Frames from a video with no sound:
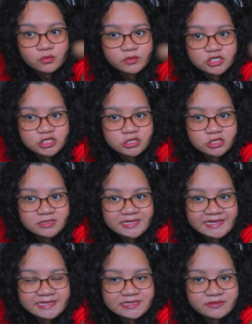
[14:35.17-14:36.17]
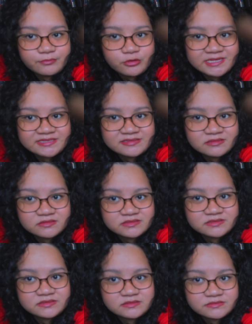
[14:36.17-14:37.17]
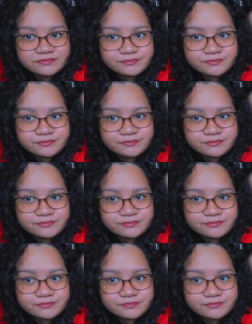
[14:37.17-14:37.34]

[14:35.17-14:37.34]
which look like pretzels.